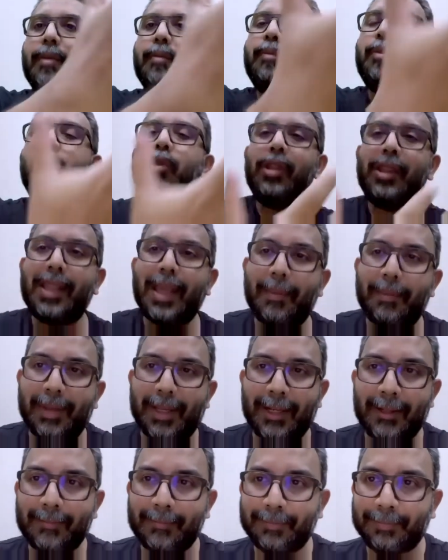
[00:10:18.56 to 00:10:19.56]
pull them
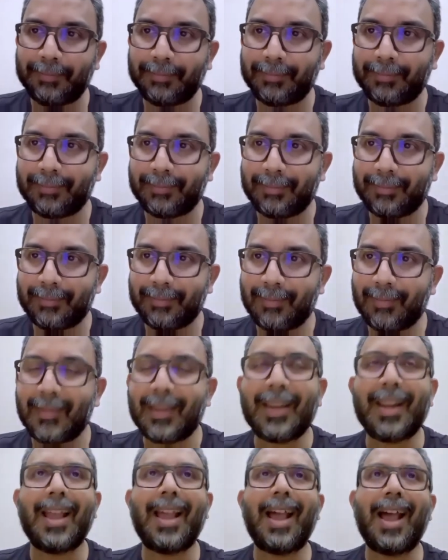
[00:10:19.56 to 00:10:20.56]
in,
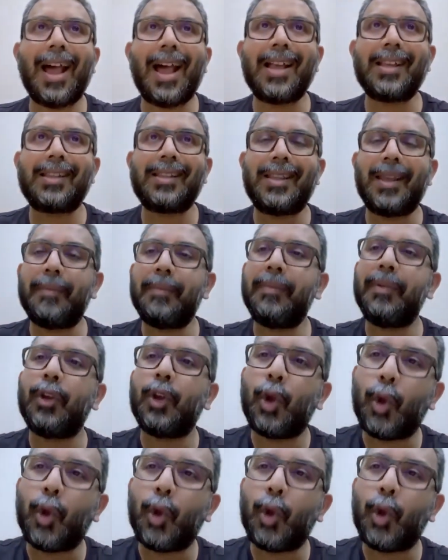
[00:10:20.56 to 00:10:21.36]
ask them